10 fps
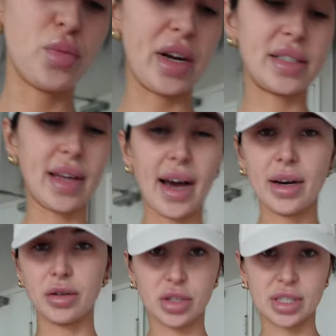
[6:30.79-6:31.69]
you press
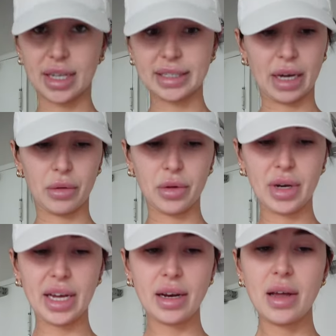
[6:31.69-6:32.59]
that, you just like
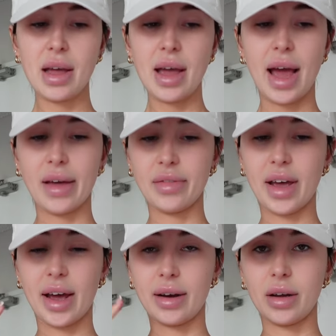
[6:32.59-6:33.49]
download it and
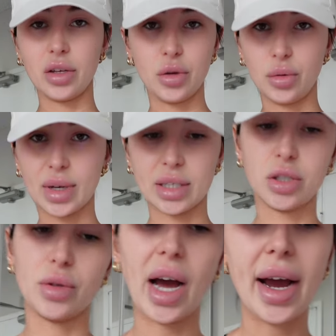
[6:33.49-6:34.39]
then you can
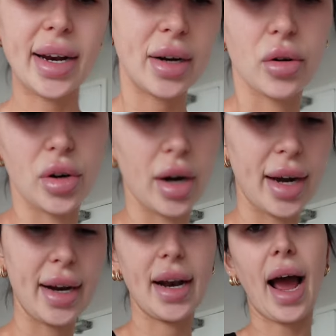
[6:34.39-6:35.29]
do guided or
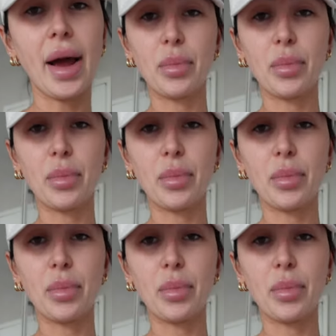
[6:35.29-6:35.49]
non-guided. I